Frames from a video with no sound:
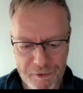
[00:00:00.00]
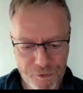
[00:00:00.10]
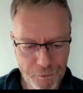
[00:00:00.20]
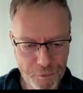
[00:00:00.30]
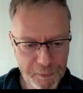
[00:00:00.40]
And
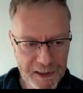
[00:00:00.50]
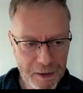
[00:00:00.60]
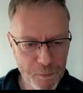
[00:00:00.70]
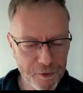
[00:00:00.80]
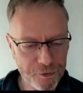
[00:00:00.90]
so to
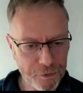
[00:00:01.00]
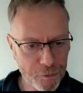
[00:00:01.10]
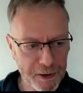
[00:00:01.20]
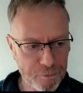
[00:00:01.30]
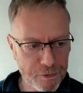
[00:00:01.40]
begin with, there's always
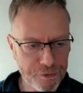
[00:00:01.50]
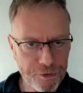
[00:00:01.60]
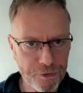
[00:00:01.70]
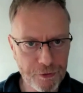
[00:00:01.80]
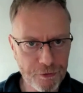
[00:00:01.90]
a bit of
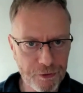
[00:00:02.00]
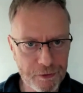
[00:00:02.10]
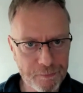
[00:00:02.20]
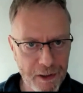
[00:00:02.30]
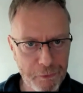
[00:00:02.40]
resistance
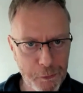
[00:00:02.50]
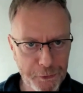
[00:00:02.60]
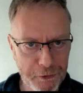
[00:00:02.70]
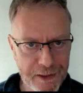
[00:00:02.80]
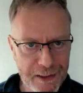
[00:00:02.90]
to everyone
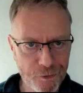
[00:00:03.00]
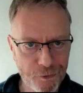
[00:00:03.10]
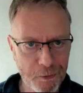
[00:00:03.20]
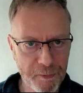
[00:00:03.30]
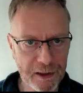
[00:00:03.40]
agreeing on
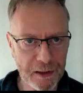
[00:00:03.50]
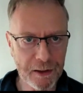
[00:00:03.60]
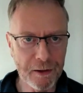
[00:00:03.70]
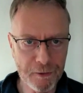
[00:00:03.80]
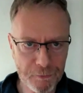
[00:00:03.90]
something. And
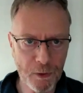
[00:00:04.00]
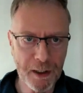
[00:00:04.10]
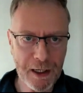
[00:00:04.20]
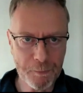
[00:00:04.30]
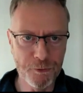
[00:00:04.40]
then what
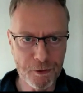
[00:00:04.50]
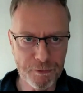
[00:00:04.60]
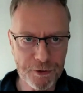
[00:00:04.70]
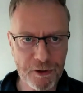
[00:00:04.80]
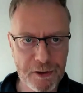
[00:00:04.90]
happens
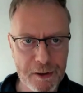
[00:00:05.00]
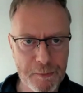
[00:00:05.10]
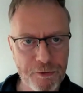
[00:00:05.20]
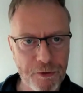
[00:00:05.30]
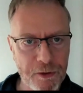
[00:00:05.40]
over
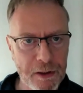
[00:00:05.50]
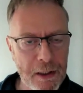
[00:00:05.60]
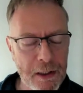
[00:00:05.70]
time is that